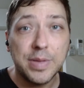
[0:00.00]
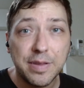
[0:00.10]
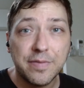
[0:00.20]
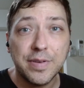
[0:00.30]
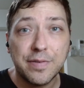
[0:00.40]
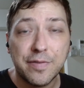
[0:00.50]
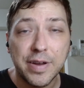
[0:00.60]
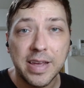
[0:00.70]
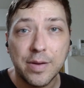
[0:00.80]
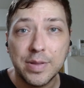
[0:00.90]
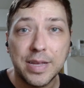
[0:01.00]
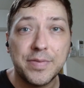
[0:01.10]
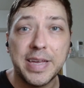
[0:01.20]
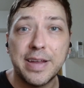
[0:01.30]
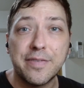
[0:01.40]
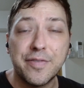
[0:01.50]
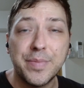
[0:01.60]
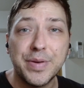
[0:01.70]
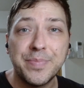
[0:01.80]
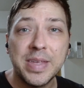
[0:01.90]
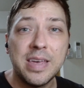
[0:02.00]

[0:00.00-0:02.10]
please feel free. I would love to hear from you.